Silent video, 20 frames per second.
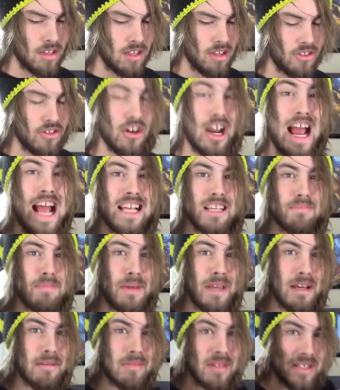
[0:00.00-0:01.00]
there has to be
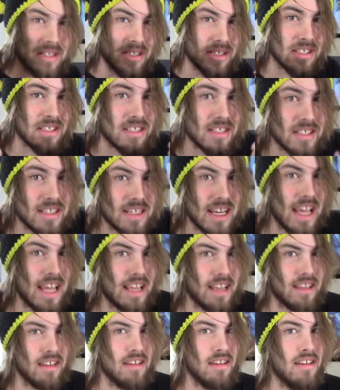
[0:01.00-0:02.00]
a mistake.
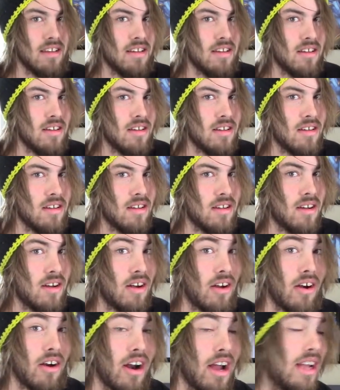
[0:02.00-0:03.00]

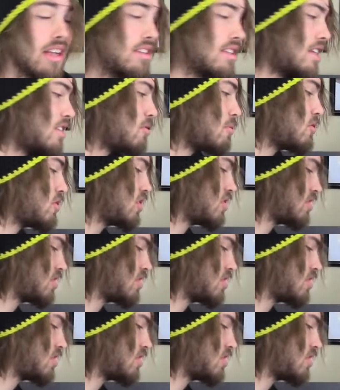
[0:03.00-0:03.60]
Alright, so that's what